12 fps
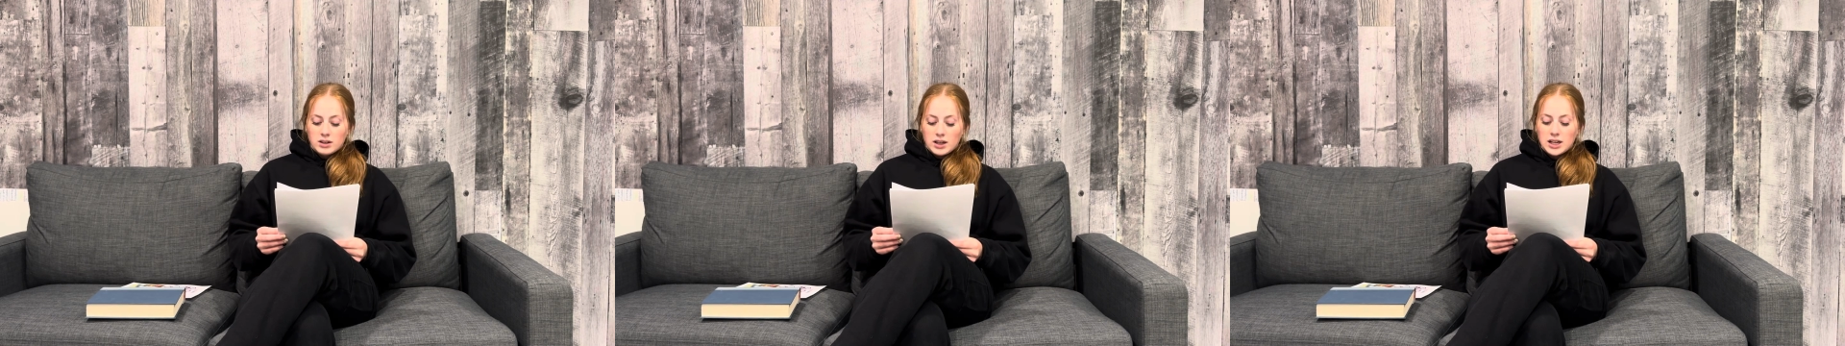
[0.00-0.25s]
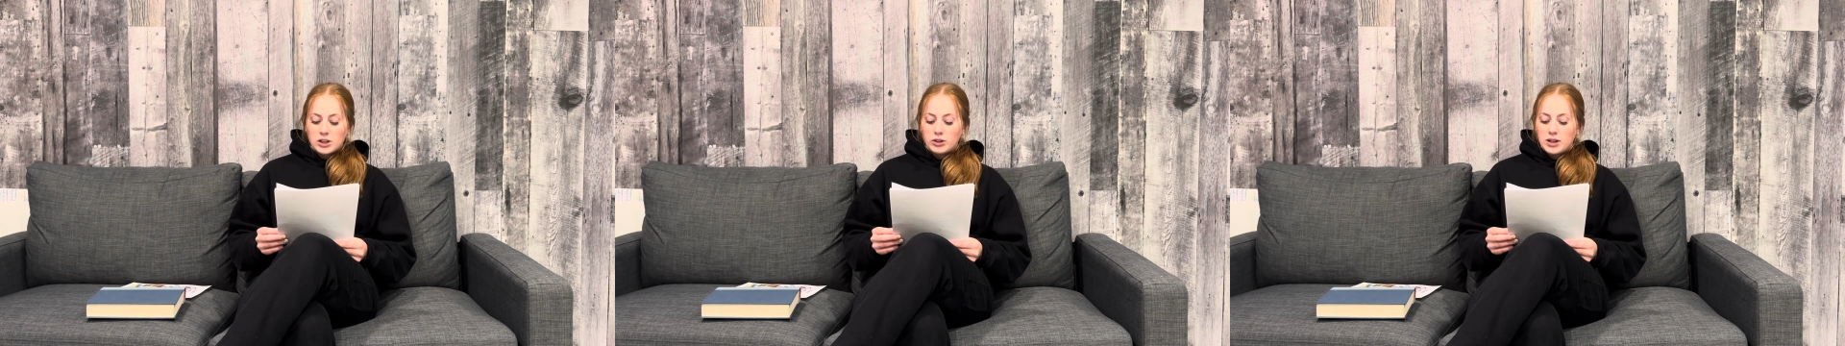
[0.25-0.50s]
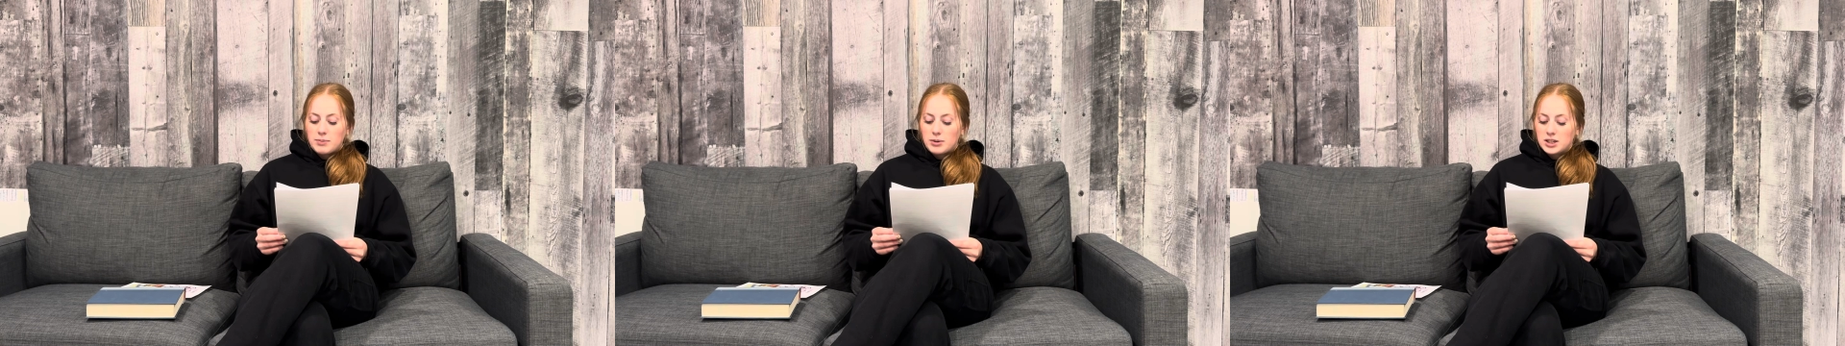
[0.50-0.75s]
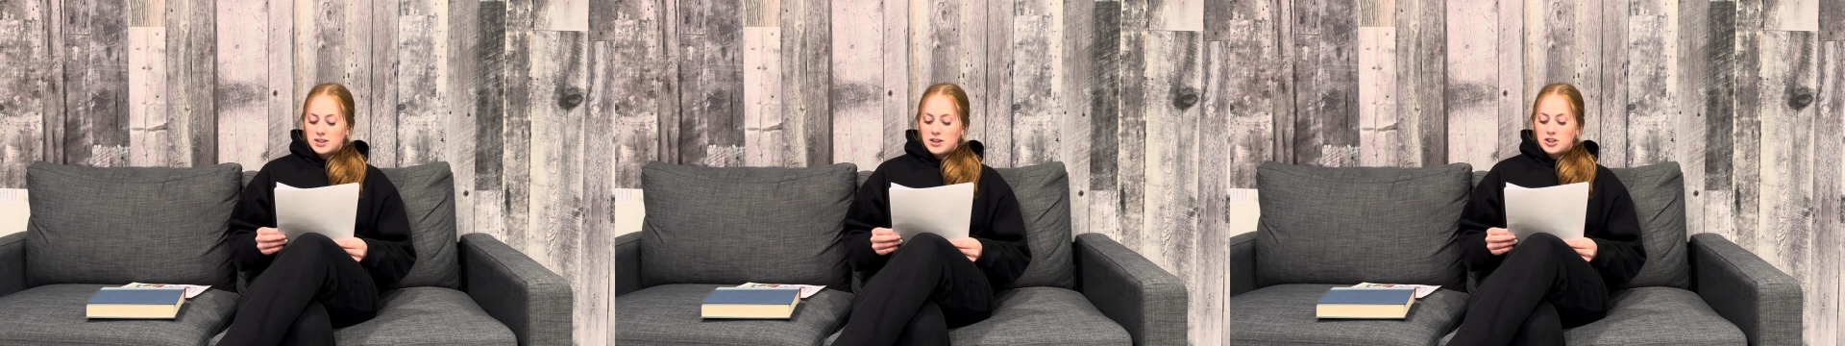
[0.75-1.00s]
including
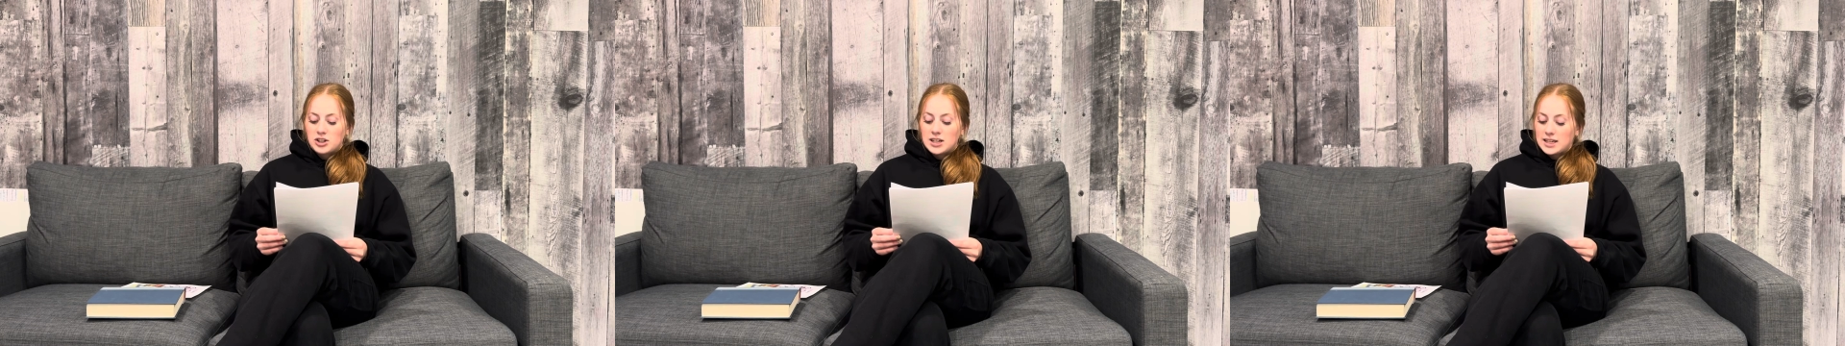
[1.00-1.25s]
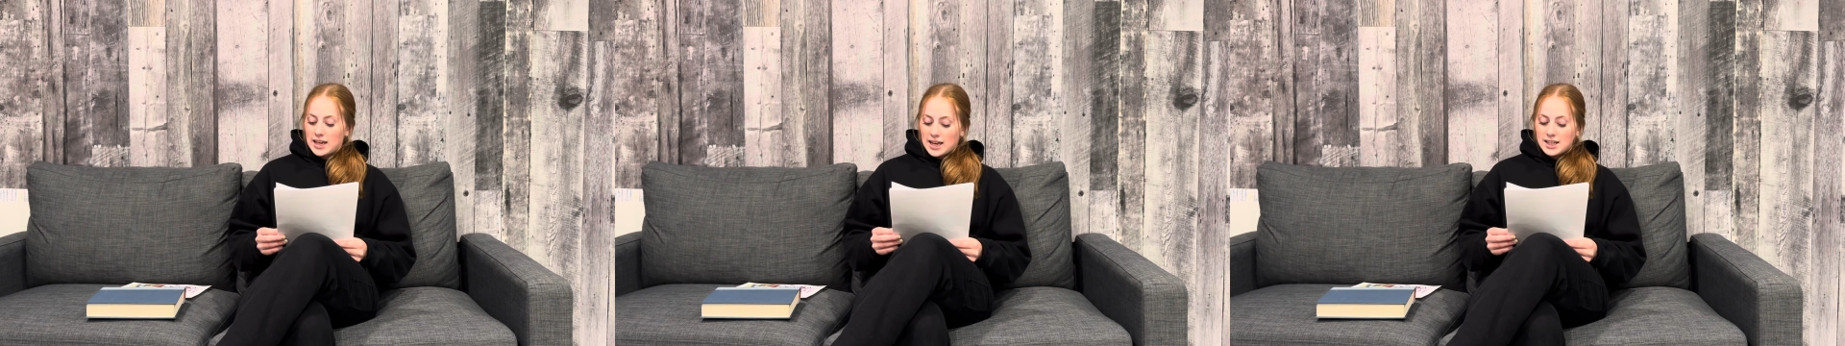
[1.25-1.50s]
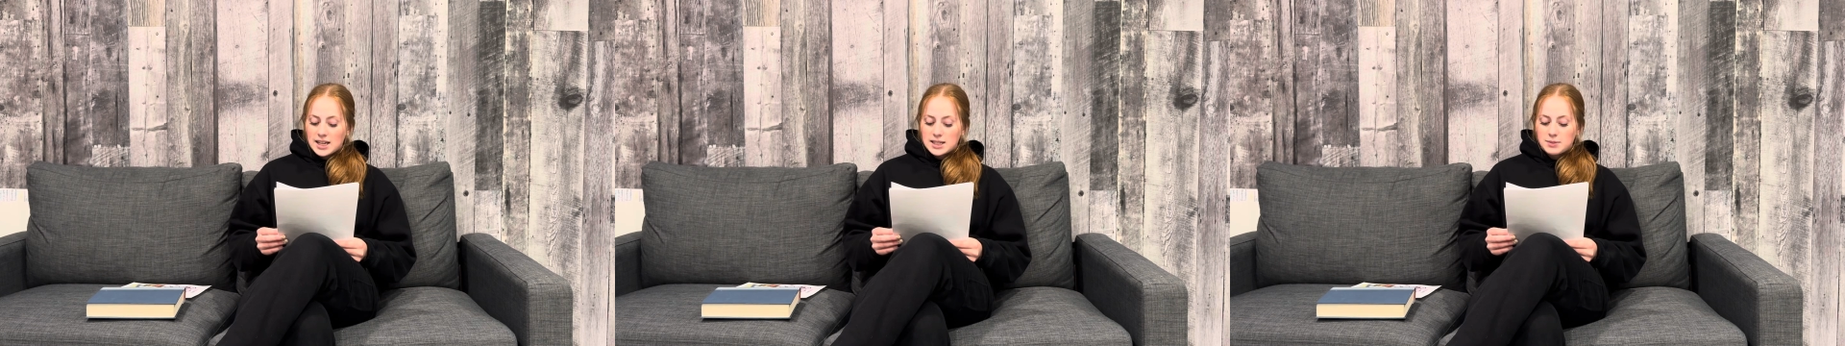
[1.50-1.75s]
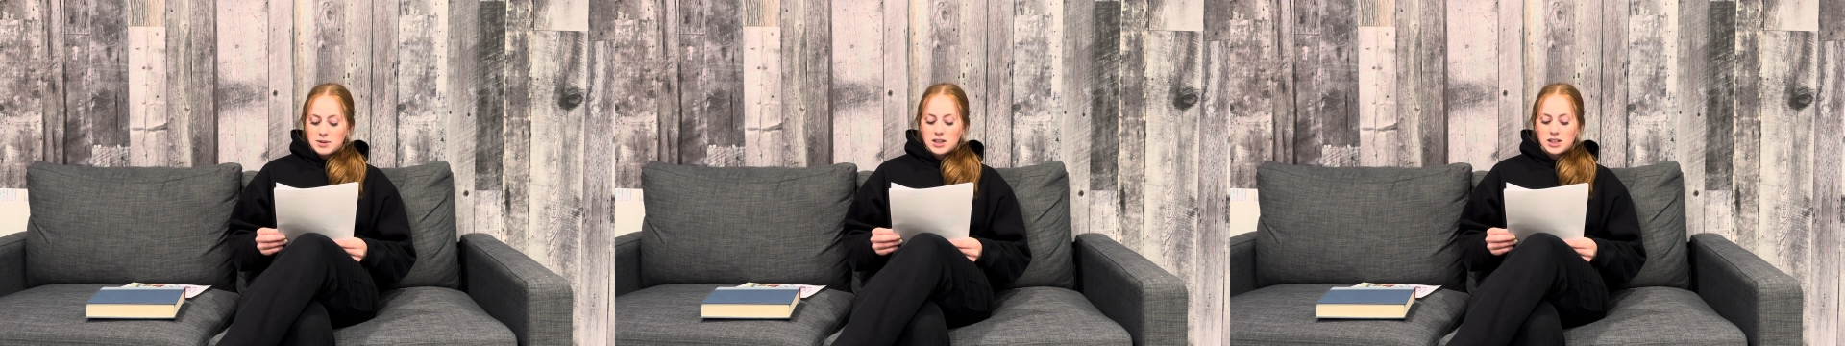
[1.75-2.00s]
books featuring gay and
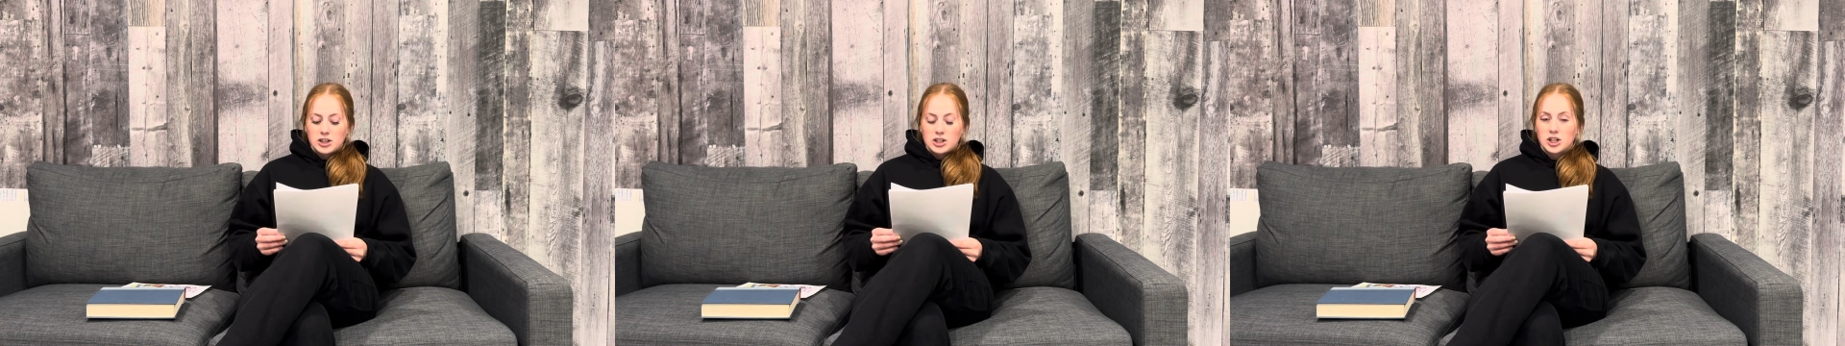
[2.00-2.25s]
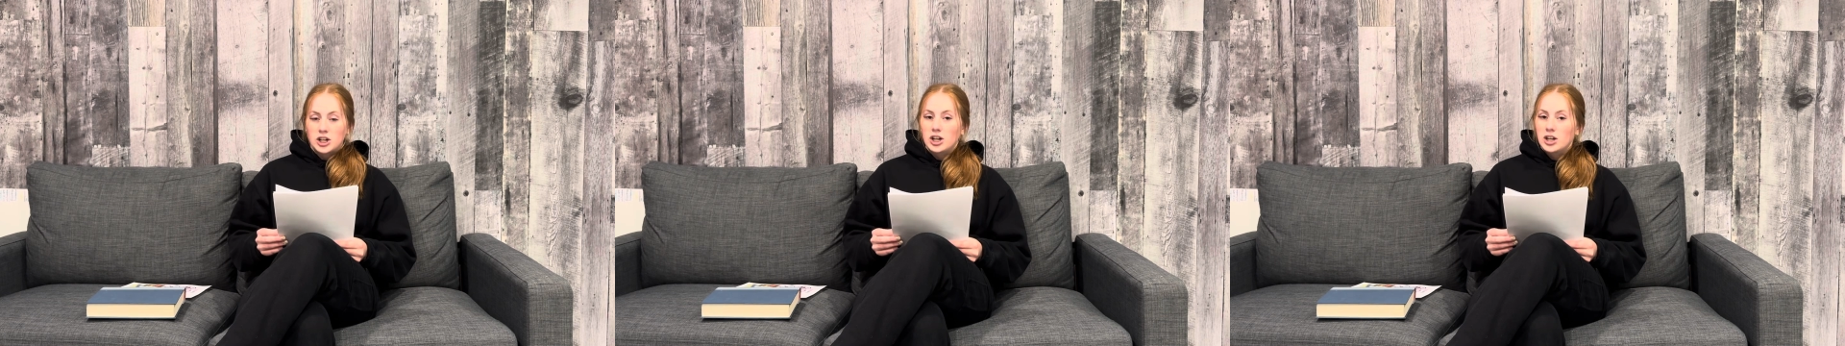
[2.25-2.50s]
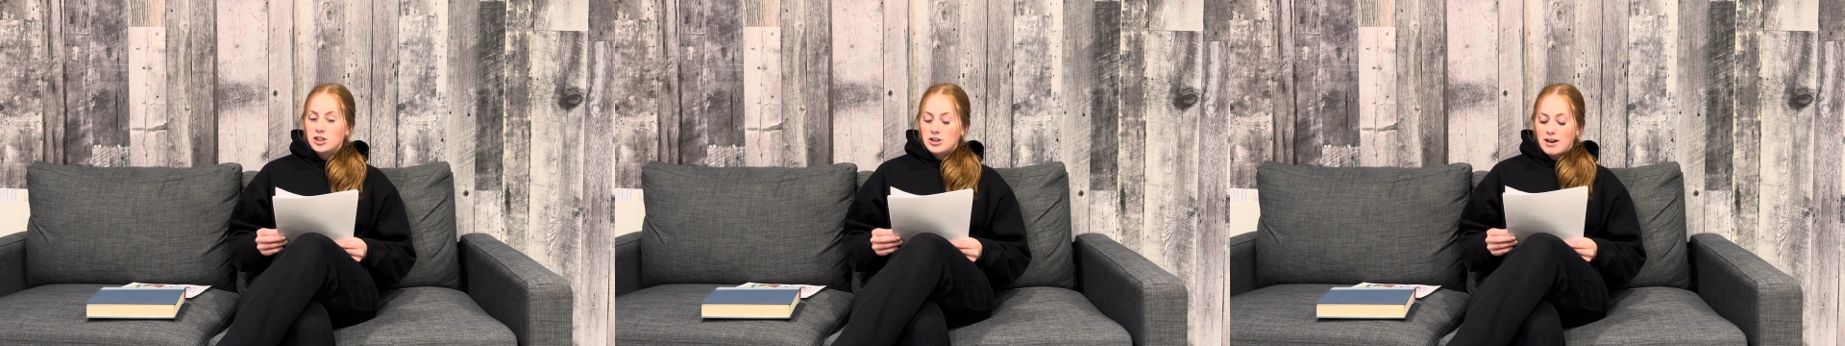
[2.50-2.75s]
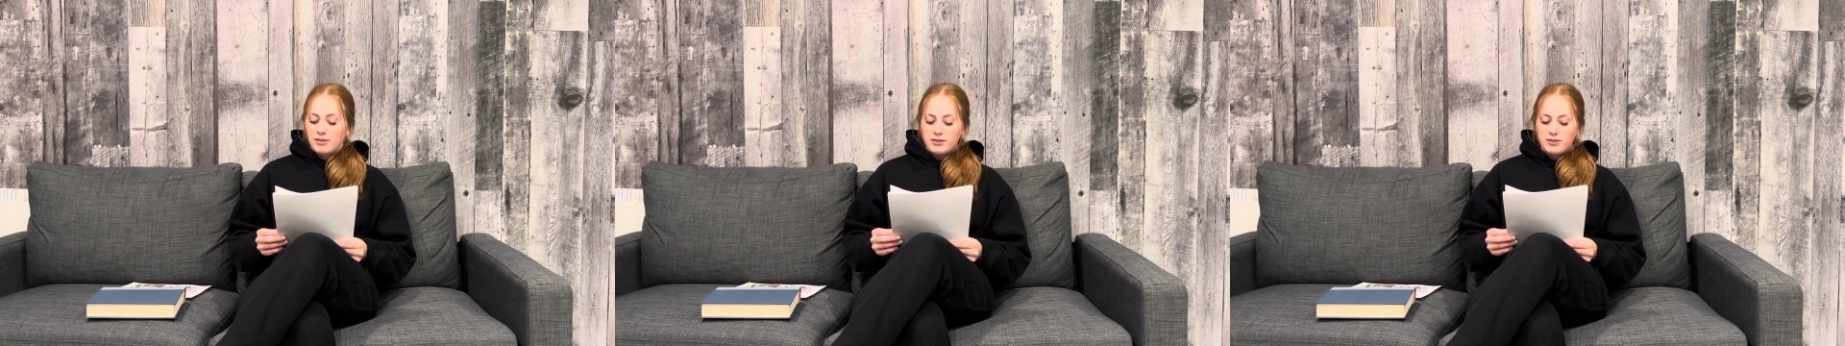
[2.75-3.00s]
lesbian literature,
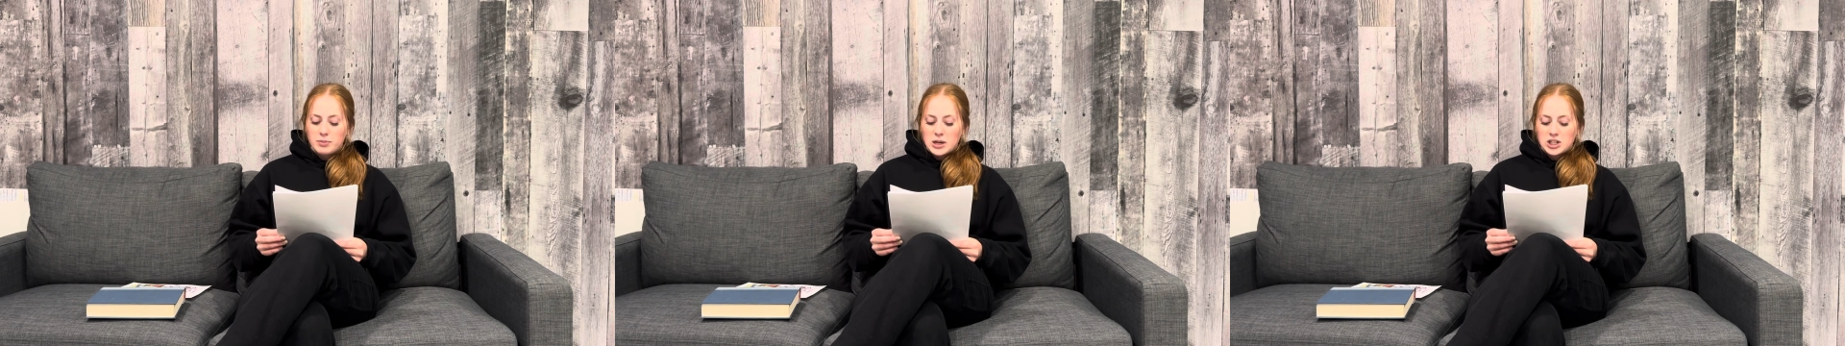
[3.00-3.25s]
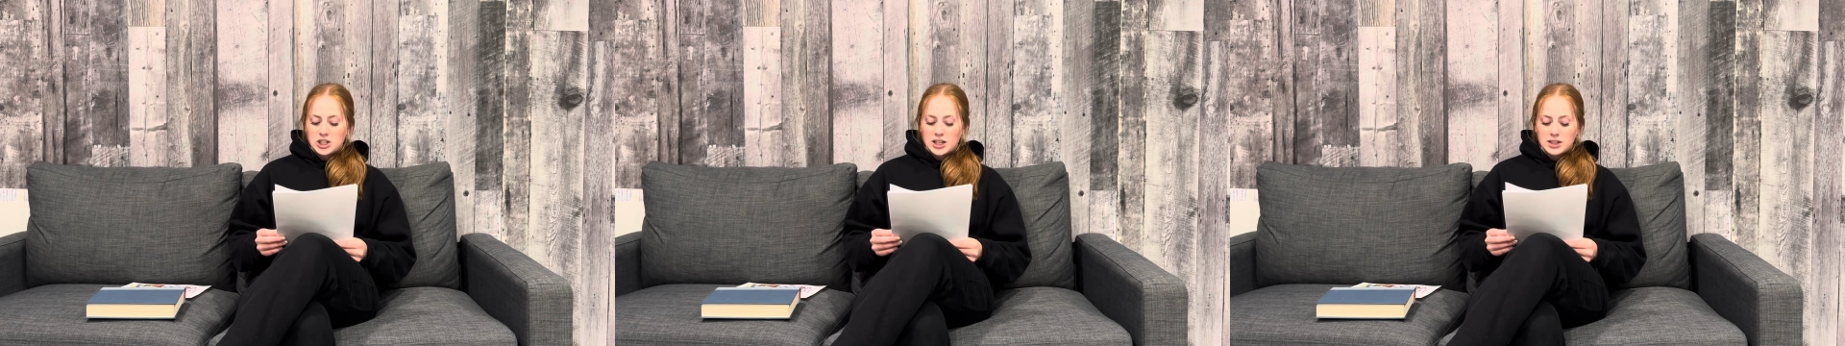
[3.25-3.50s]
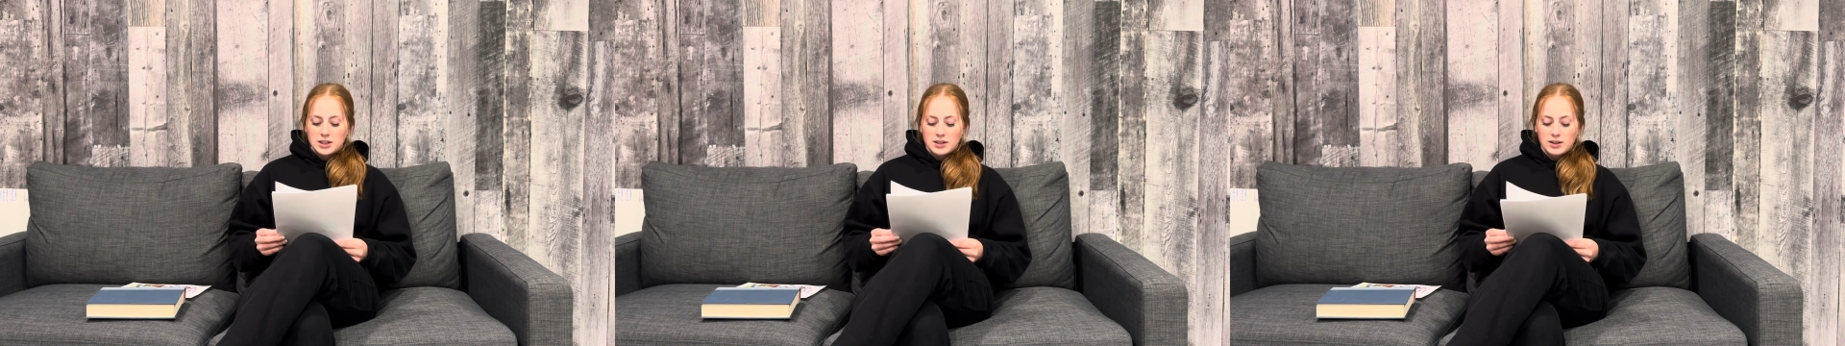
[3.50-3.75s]
travel information,